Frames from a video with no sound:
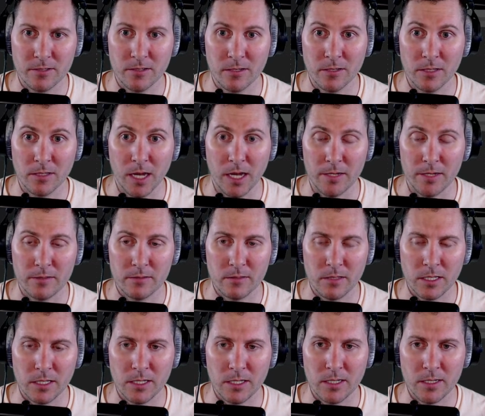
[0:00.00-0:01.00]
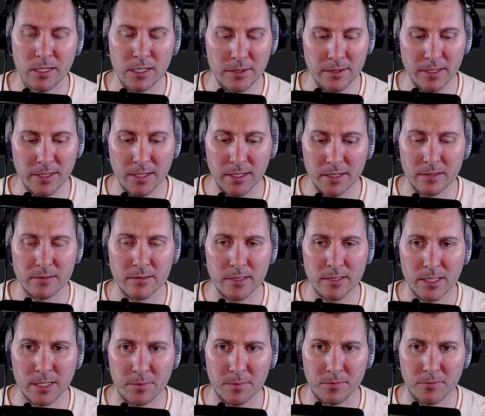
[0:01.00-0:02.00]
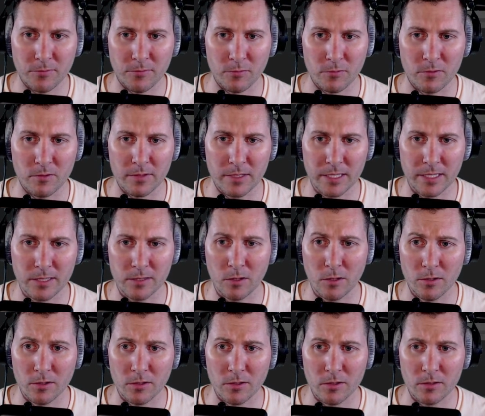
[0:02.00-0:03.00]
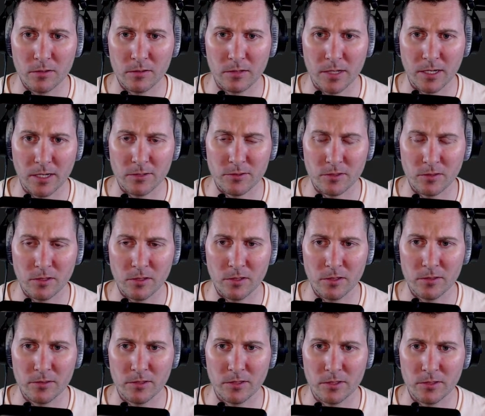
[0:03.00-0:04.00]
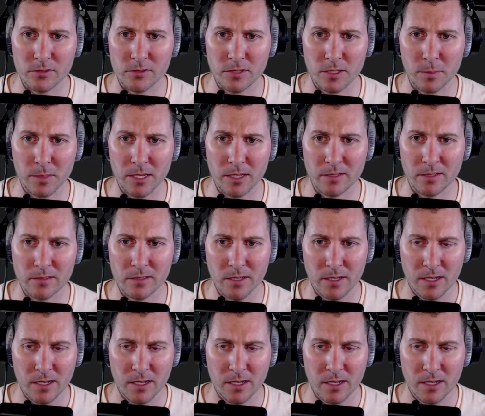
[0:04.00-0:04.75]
a lot. I think it is set up for the longer, extra large Stream Decks,